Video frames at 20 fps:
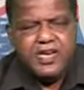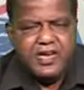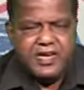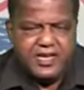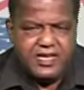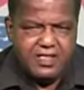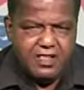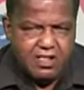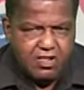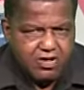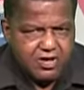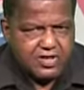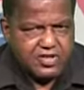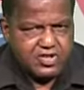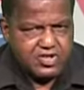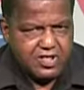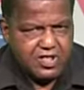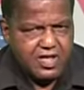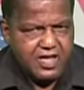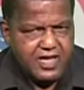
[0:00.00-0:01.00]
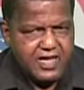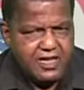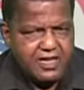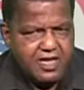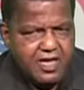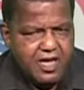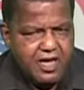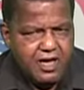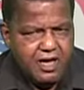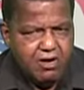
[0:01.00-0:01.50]
it looks like
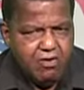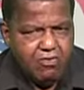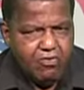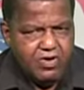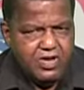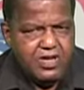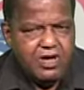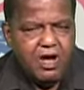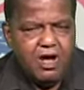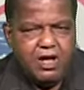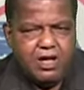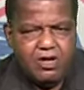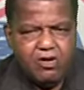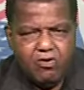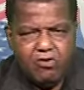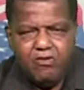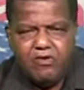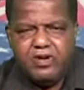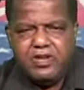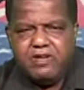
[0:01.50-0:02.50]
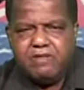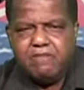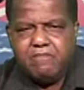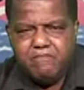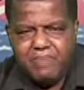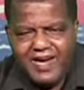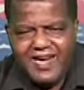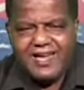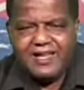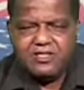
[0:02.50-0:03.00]
we are going
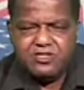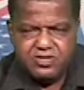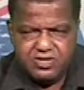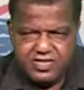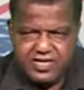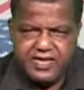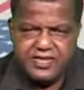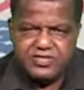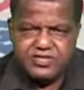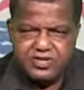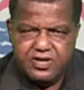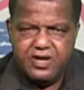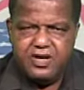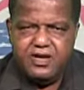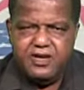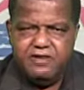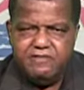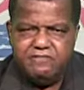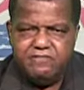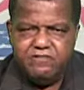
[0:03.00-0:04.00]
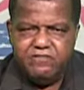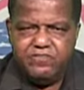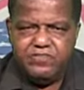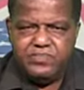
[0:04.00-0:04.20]
back to that time